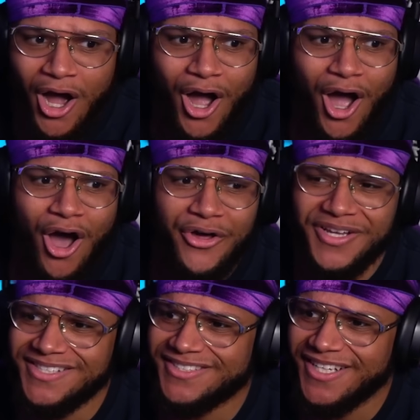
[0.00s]
Oh,
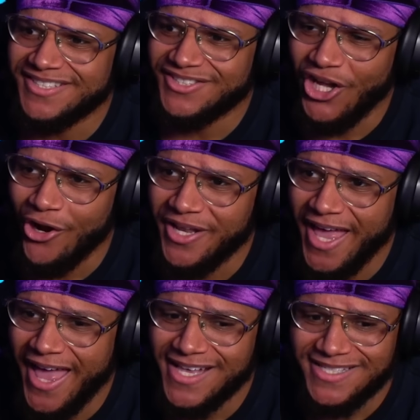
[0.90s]
this sturdy
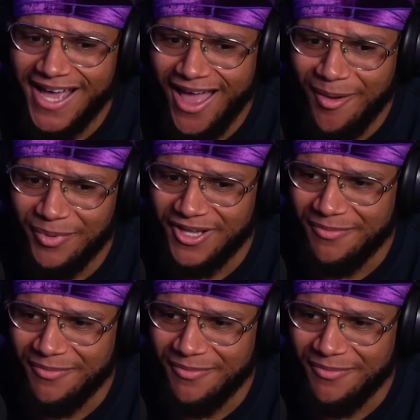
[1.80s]
ass goblin,